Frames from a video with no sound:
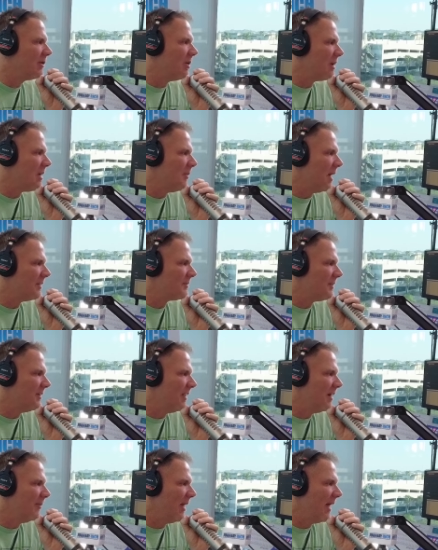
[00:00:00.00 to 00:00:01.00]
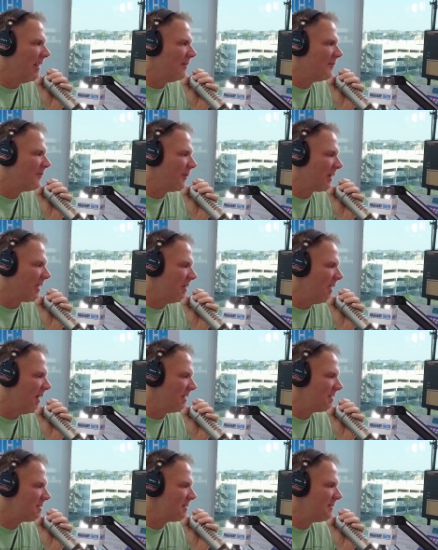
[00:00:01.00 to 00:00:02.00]
Cookie Monster in there, man. It's freaking
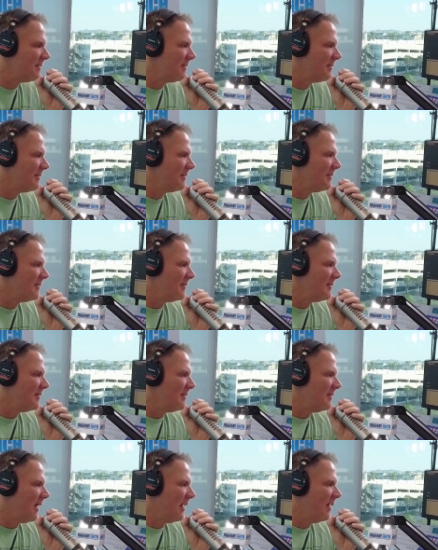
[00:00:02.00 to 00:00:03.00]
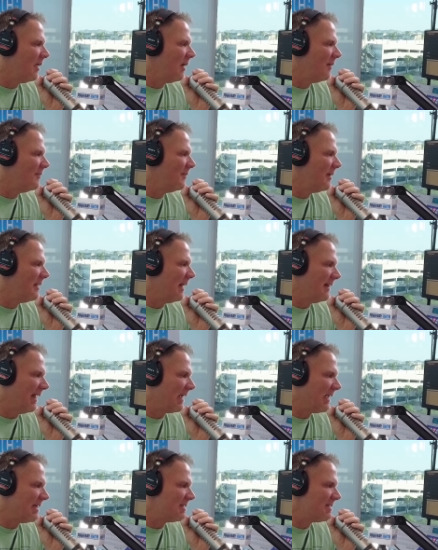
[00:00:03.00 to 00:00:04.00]
nuts. I love that,
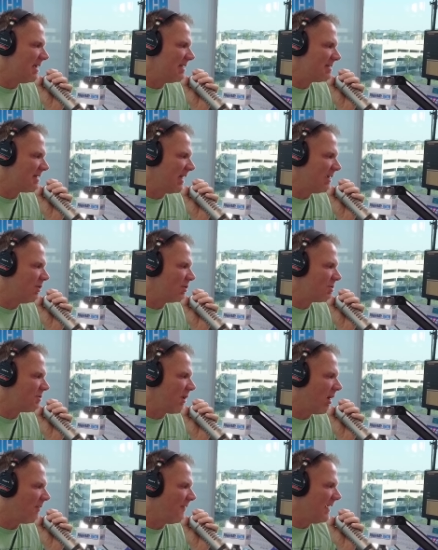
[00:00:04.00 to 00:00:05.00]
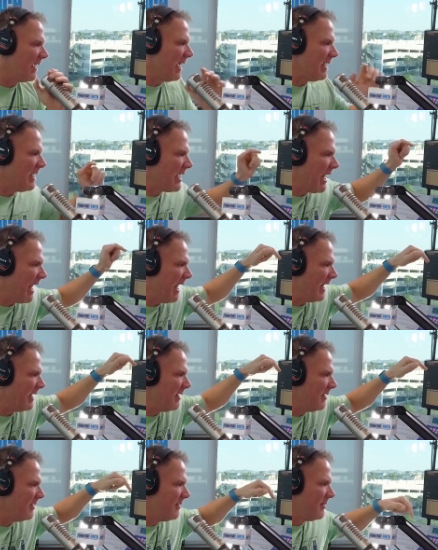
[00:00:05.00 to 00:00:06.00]
like it's it's like you're starving and you can't
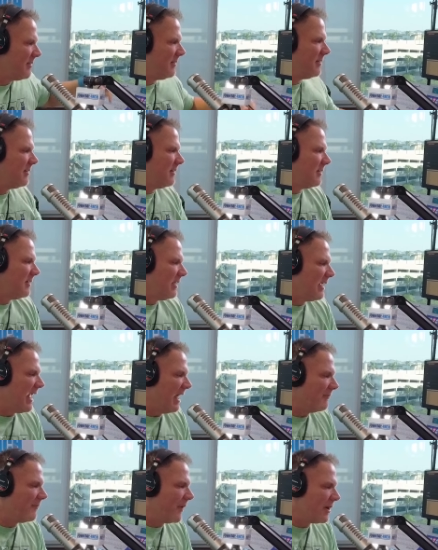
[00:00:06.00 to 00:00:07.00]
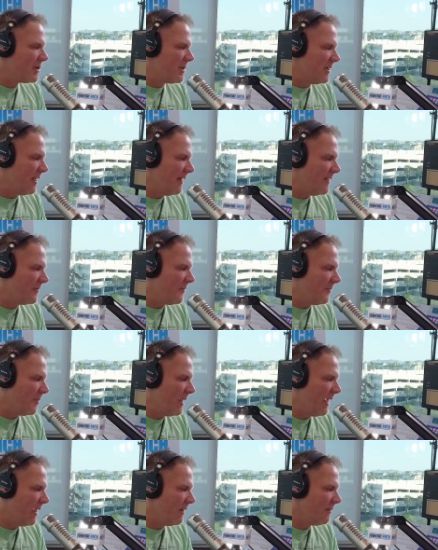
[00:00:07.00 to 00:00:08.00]
you can't function. And this is
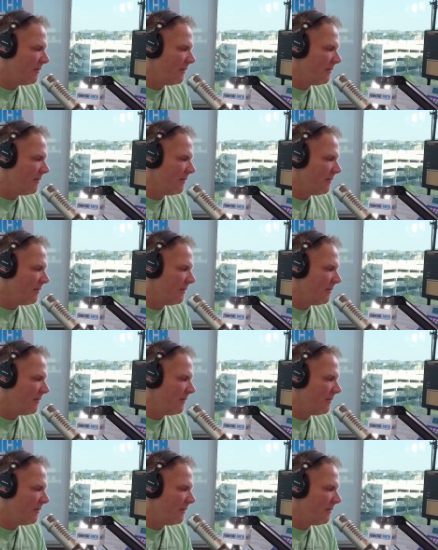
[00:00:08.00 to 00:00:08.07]
me.